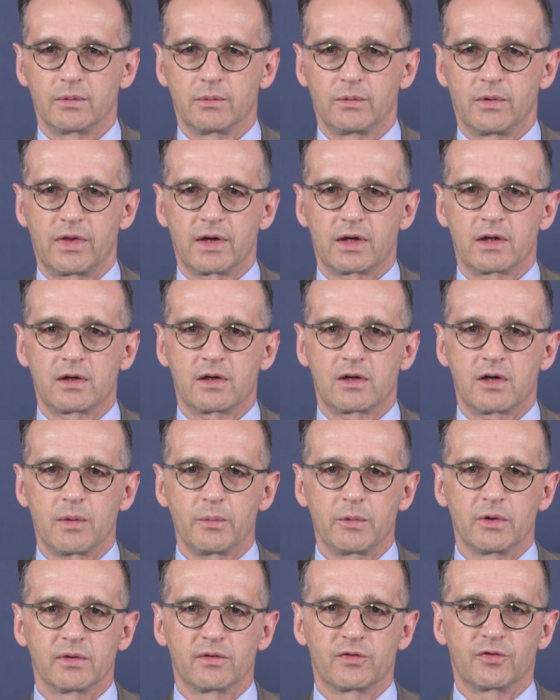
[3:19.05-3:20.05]
With a
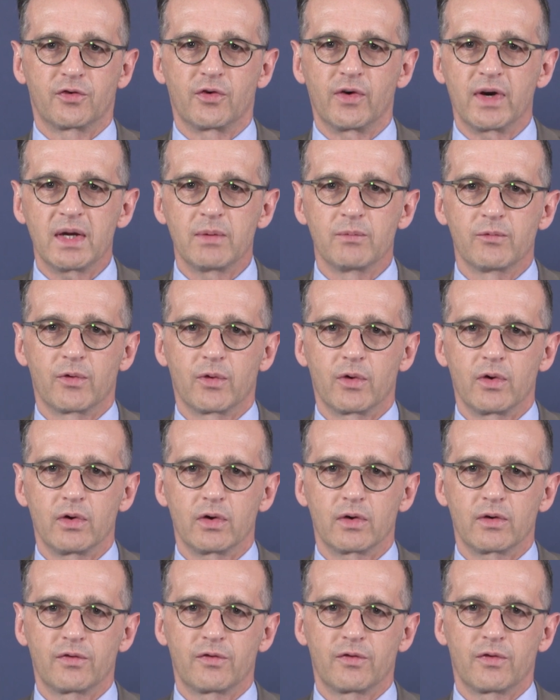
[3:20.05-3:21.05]
common
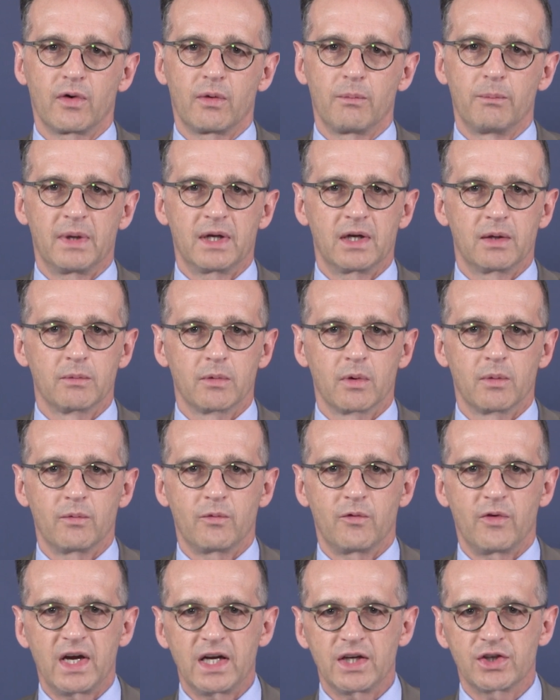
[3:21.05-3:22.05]
framework for
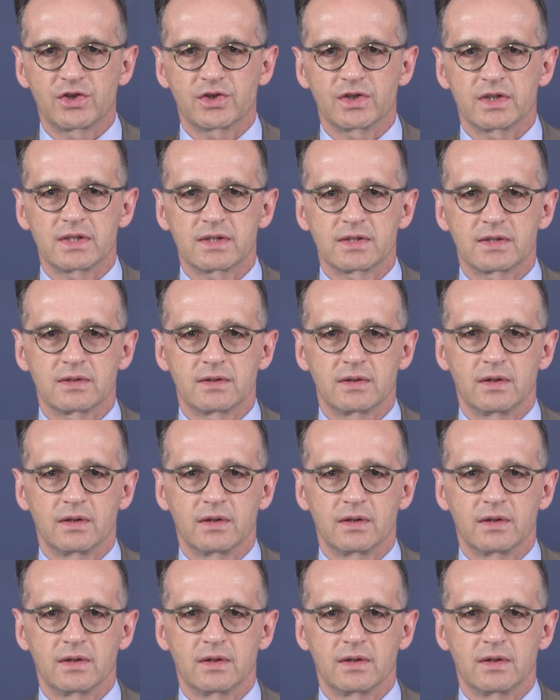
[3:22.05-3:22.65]
minimum wages,